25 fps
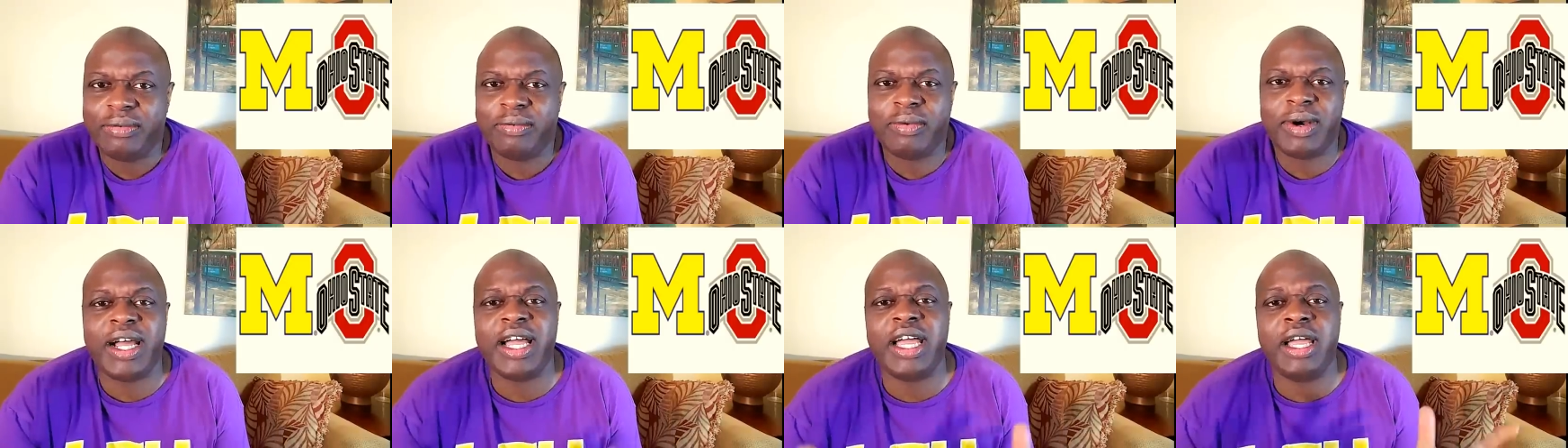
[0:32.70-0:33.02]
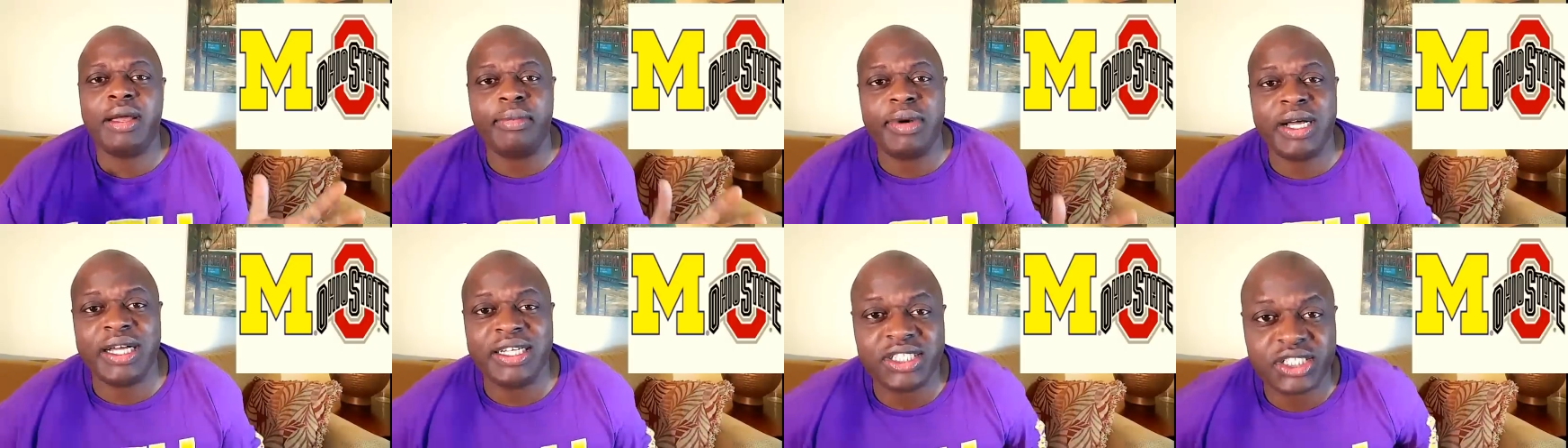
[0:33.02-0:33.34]

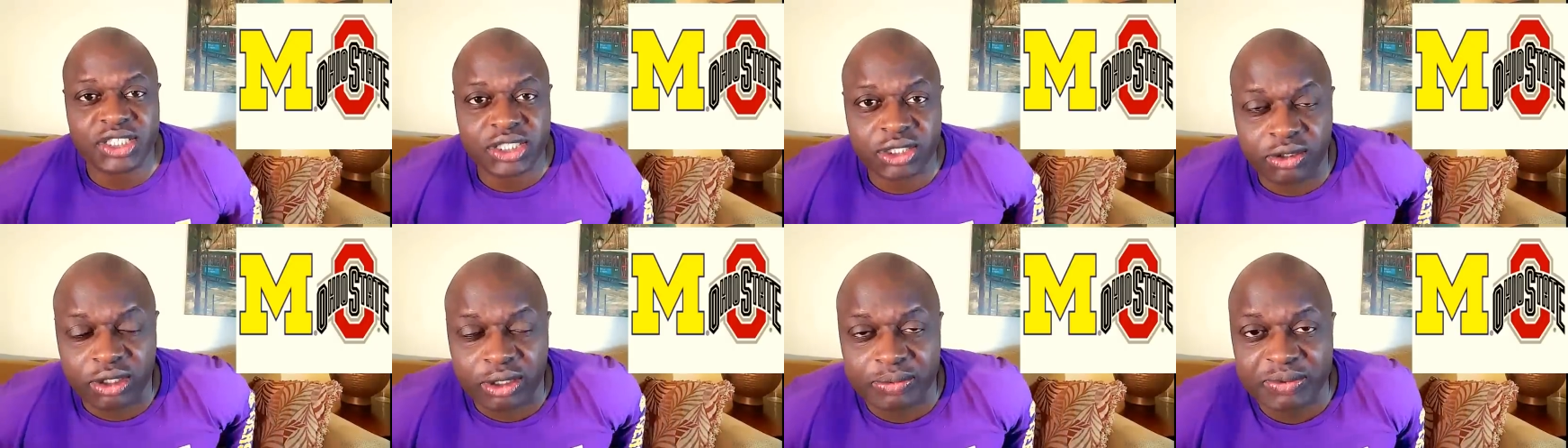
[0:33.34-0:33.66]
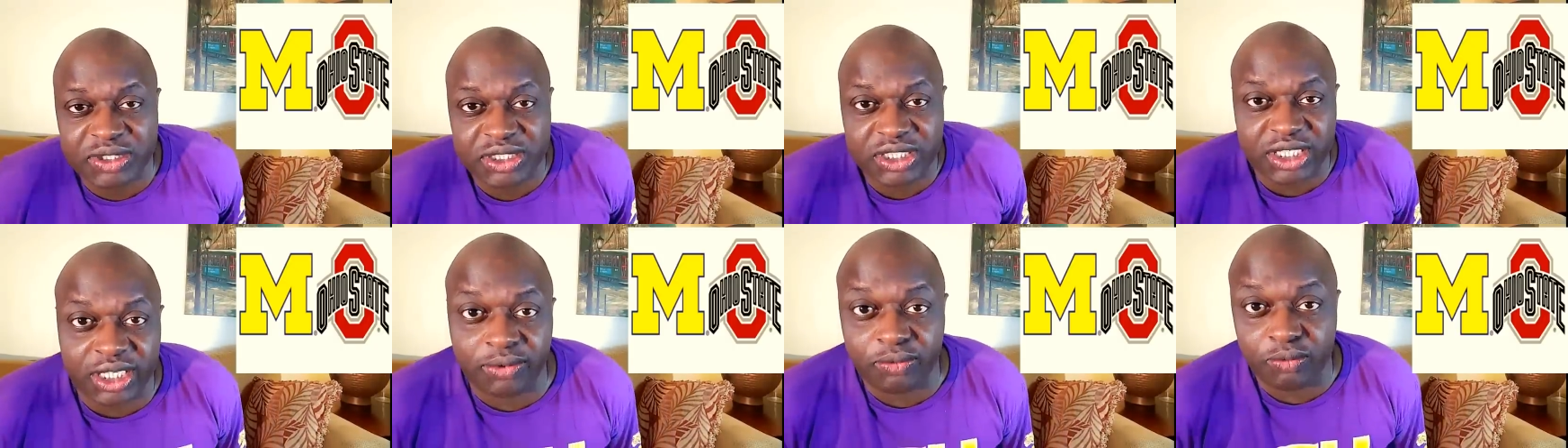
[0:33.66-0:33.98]
Why am I so
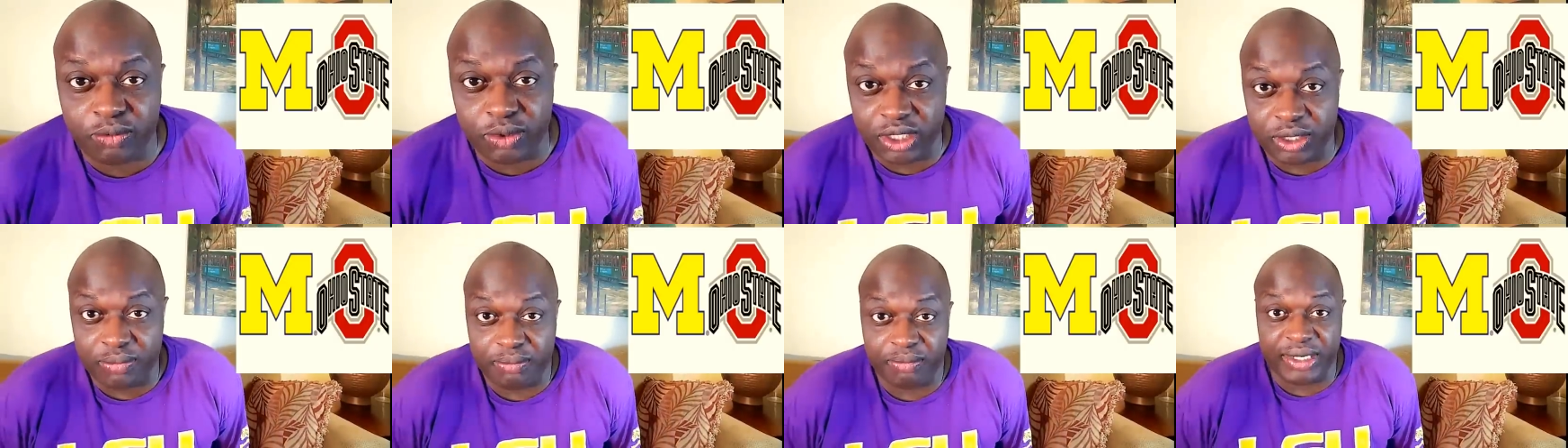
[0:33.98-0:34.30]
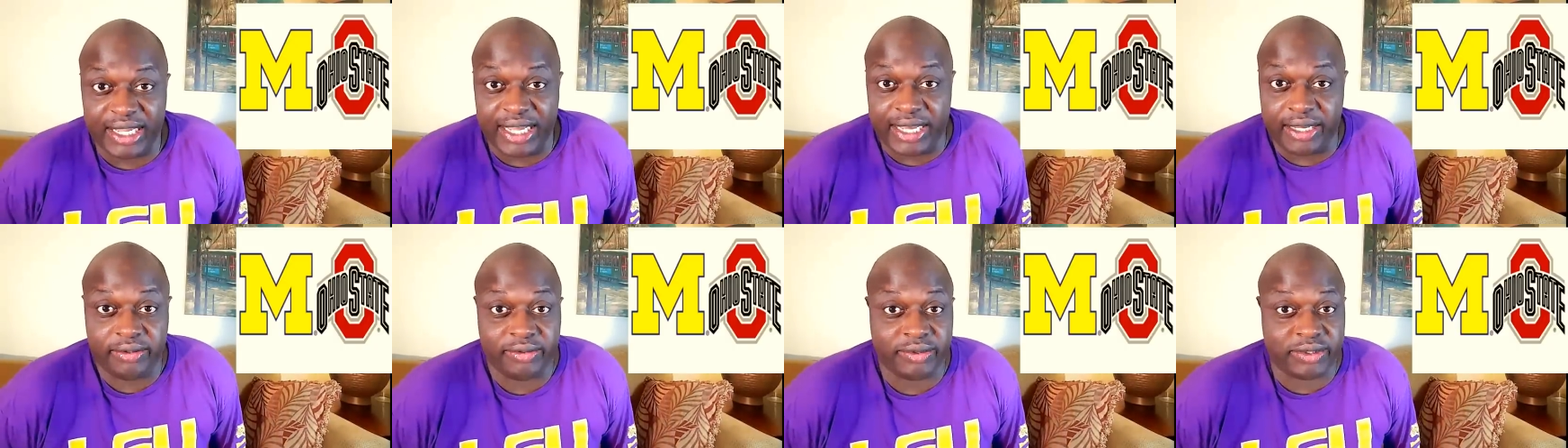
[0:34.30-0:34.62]
upset with them
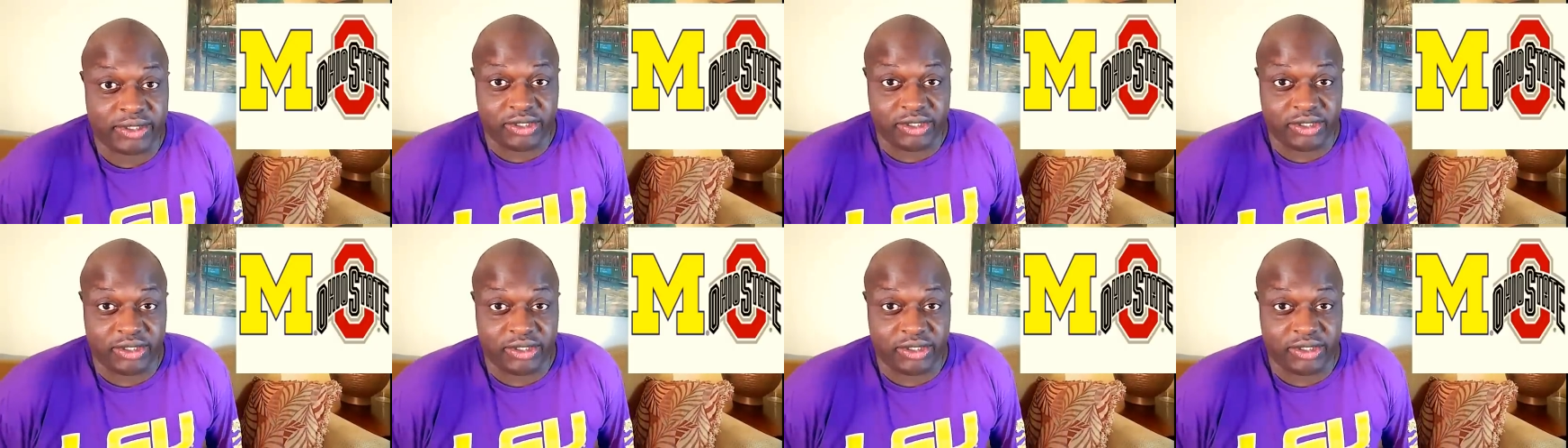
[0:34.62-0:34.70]
now?